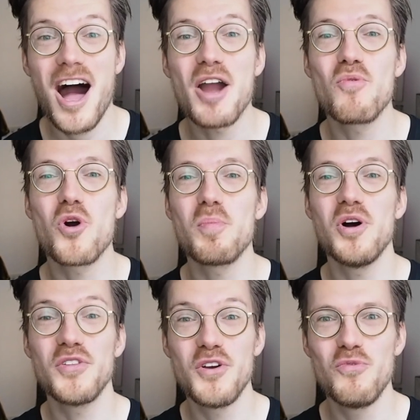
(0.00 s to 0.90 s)
I wore
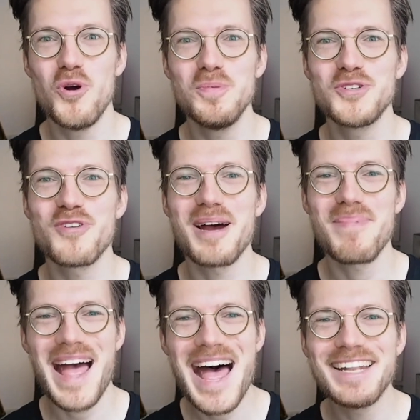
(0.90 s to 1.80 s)
both the Whoop
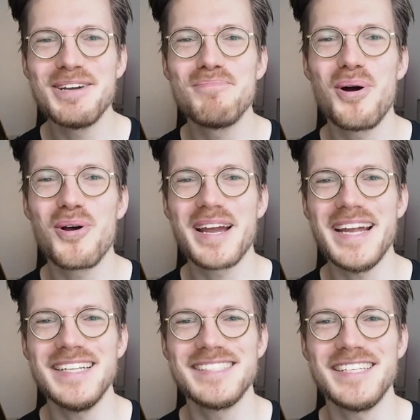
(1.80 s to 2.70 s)
strap and the Polar
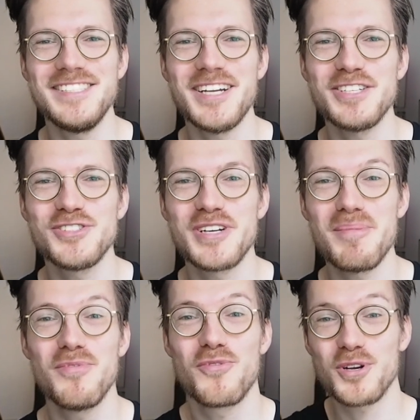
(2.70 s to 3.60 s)
H10 chest strap for